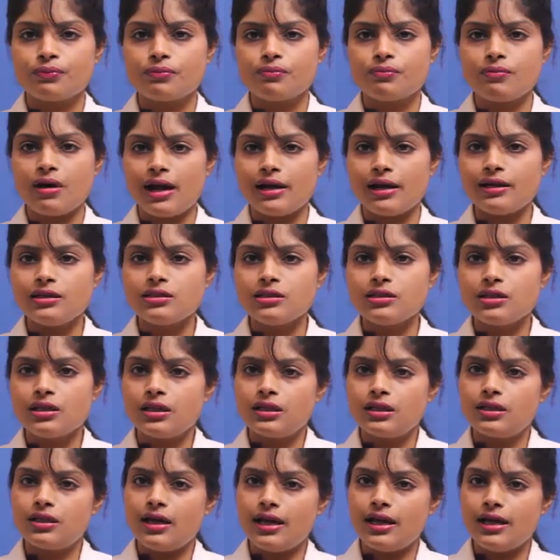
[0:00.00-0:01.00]
But
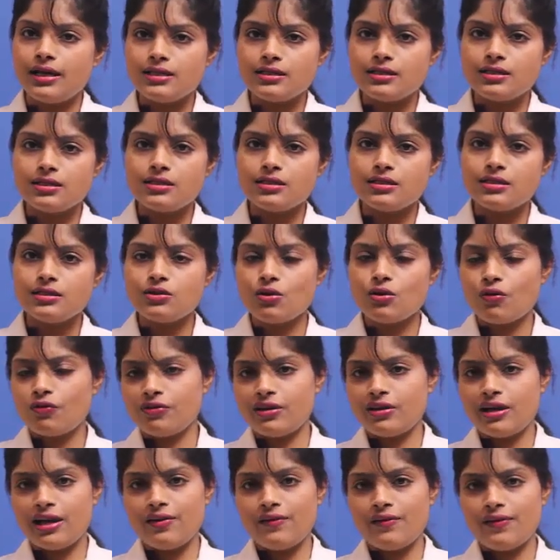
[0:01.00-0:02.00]
the incidence
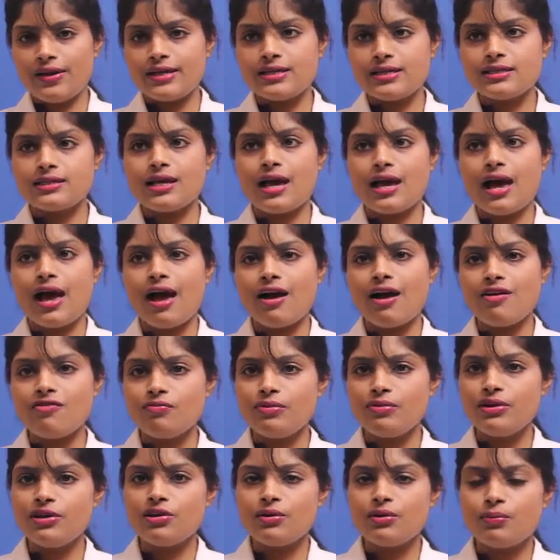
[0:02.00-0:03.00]
of caries have
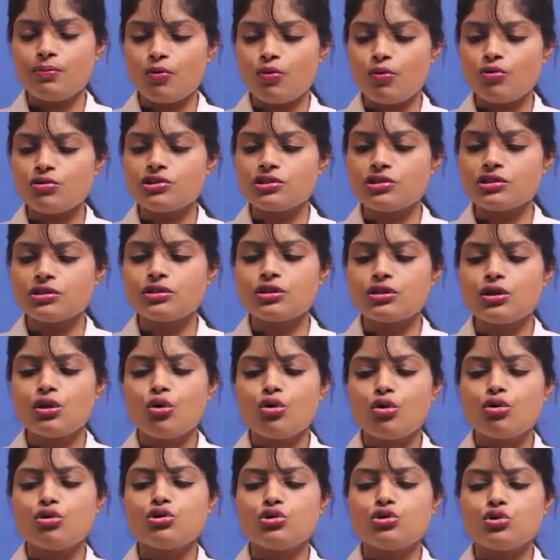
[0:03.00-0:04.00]
been reported
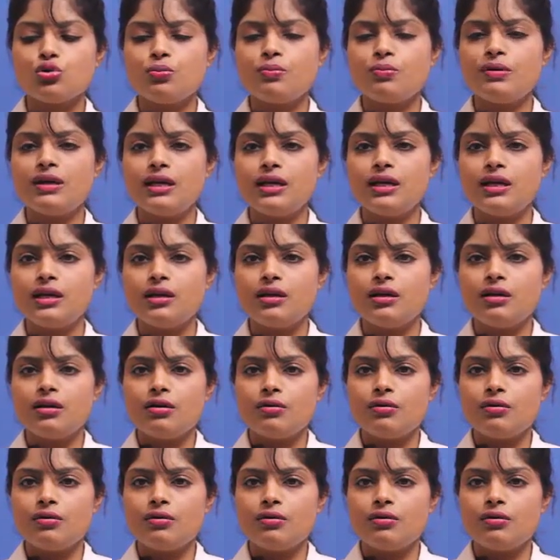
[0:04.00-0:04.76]
to be